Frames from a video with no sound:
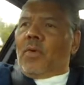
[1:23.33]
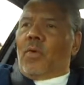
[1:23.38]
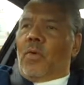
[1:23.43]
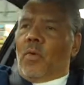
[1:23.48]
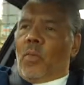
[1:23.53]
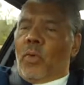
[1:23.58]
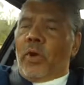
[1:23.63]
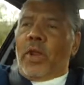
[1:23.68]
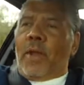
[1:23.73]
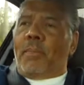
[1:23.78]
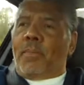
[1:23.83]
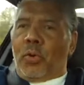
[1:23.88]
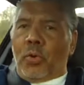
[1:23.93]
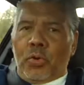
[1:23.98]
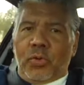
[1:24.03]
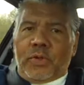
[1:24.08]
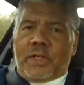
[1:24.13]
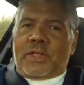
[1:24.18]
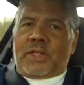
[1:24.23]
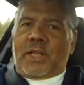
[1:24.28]
When I
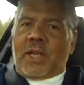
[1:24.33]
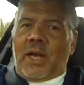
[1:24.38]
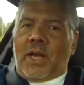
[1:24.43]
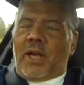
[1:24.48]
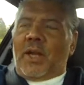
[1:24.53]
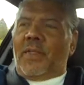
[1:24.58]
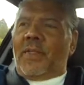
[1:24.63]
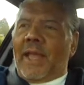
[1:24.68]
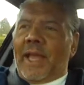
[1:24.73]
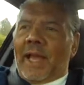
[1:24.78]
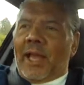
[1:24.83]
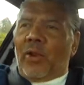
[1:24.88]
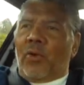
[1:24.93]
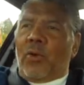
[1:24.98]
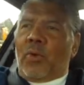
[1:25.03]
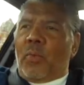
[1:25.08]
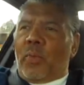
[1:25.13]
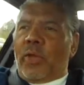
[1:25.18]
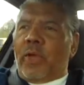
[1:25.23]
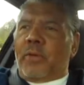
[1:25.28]
bought this car, the
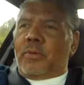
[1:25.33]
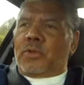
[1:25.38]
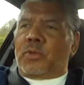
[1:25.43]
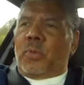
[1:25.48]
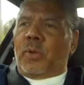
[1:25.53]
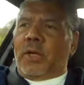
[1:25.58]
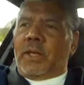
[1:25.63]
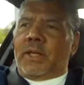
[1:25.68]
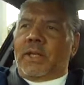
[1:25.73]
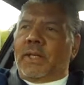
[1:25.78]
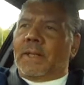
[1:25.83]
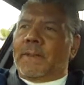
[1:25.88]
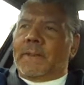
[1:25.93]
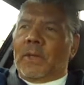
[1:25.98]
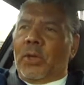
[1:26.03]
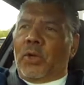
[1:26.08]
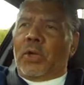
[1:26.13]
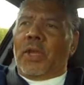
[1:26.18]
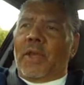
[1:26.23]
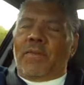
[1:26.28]
alloy wheels were
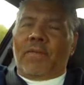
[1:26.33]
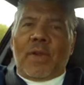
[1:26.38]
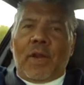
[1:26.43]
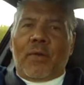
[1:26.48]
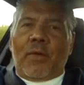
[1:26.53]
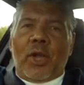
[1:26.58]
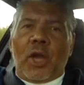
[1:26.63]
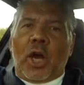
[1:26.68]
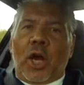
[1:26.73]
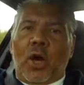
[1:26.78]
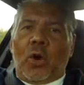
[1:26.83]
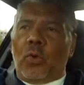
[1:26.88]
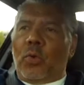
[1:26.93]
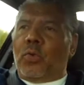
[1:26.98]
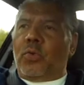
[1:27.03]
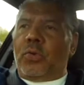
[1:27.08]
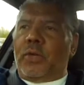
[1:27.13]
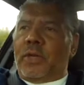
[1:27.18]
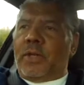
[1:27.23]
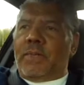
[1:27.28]
looking very
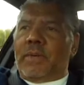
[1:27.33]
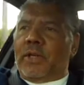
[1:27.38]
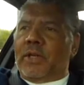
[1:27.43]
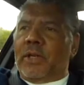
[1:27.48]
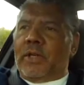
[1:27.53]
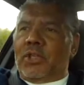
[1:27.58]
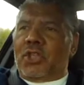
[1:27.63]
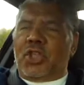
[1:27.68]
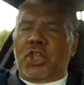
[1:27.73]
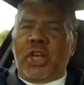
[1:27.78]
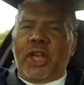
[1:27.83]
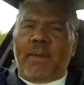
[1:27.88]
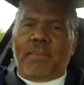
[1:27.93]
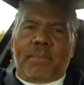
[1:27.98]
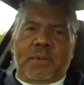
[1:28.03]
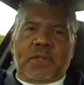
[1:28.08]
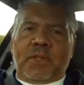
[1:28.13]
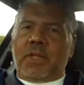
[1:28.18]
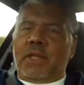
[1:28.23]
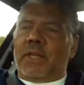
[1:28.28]
old and
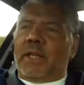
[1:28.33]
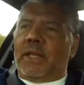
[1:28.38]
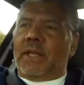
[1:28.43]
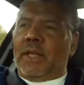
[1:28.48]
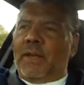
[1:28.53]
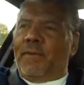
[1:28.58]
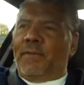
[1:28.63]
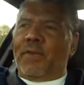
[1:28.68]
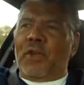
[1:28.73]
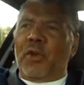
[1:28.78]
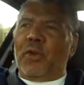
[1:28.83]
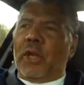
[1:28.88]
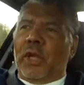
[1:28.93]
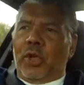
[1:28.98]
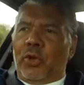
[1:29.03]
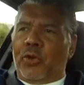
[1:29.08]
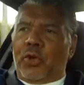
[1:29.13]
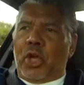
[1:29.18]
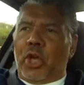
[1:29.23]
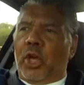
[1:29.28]
chipped, and a few
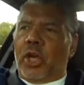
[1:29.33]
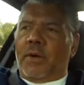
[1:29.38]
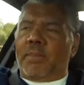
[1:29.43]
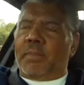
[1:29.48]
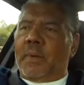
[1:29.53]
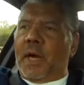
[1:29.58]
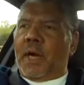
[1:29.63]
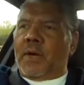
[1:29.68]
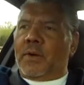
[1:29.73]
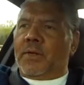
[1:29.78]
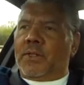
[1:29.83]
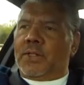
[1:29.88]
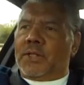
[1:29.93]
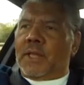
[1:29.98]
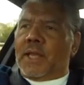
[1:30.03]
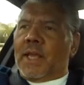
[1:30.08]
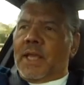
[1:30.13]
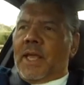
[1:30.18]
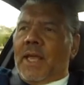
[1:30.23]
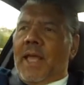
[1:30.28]
little curb
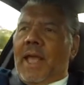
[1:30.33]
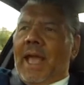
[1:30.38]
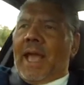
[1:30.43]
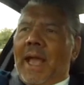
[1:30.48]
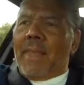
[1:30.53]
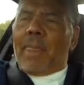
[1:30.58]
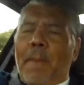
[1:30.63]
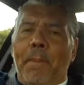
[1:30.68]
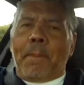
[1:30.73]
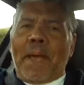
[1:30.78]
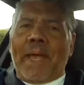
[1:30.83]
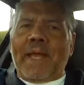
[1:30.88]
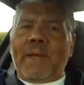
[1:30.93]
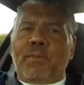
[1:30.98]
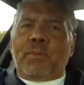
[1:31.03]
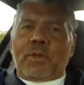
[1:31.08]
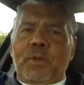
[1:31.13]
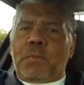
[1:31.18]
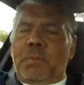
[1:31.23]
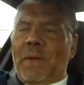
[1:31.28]
marks, and the
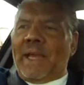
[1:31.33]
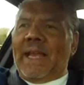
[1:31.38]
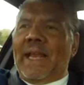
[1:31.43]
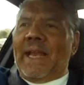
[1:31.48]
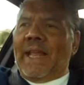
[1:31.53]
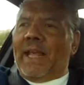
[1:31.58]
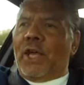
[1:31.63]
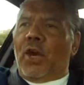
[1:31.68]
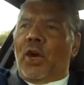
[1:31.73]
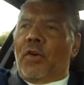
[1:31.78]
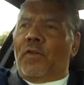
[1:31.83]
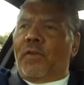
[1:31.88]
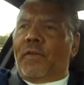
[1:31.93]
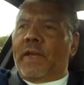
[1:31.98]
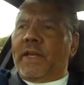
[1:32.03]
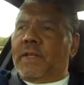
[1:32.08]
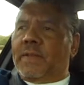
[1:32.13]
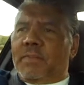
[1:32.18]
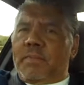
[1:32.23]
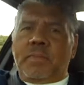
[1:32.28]
paint was peeling off
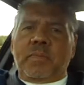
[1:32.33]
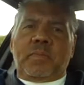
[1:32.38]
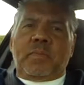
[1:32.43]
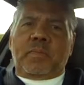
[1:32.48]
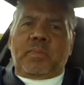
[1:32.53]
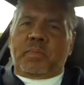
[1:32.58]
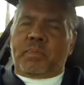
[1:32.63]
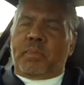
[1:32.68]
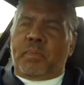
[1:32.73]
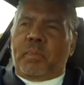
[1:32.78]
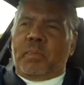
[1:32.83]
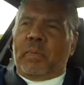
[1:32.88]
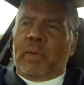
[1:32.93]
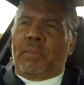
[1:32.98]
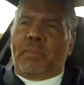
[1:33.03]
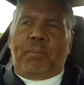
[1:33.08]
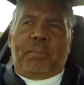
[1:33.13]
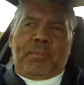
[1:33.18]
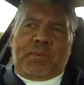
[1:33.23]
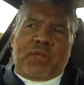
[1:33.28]
in
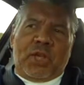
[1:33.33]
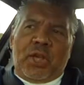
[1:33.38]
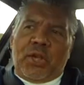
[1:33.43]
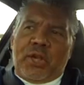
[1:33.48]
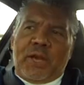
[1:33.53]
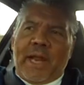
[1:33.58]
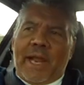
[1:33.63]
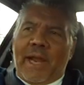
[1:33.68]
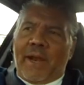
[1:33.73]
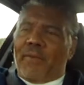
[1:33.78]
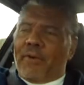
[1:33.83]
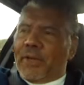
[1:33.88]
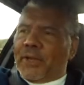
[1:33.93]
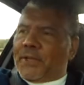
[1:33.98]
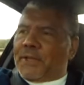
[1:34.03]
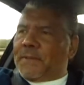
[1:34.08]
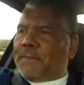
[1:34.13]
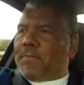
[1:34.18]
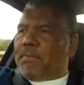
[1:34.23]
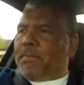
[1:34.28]
certain areas.